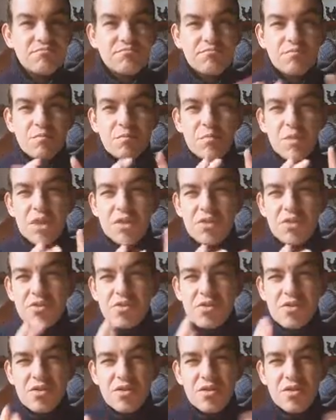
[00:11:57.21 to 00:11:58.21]

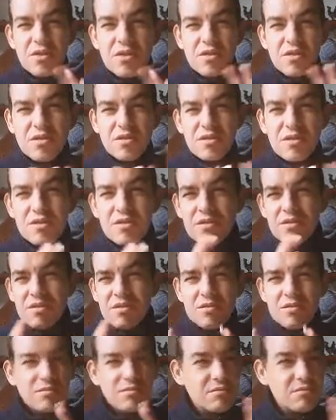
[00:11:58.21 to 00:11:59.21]
miniature
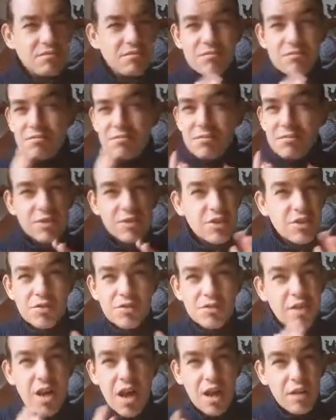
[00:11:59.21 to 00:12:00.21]

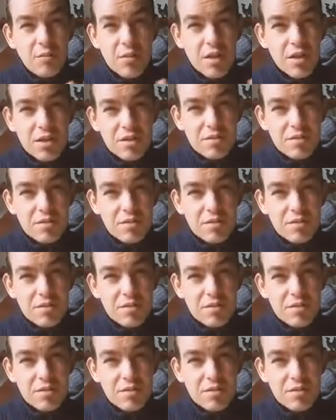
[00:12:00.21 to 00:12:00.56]
diorama,